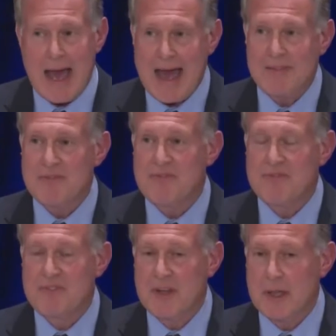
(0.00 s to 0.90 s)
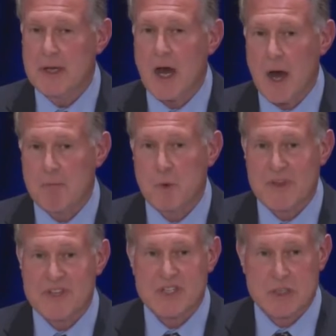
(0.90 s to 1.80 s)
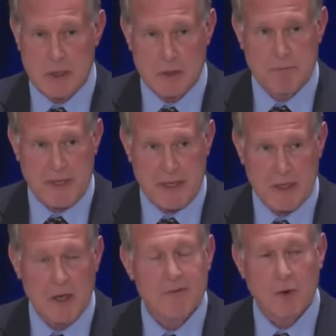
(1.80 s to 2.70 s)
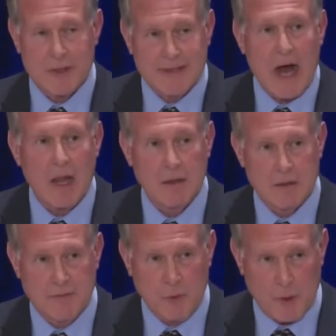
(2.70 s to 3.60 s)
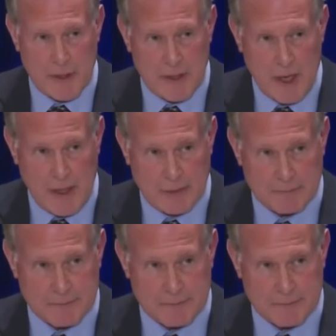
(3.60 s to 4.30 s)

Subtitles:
and fill it up with Slurpee for $1.49.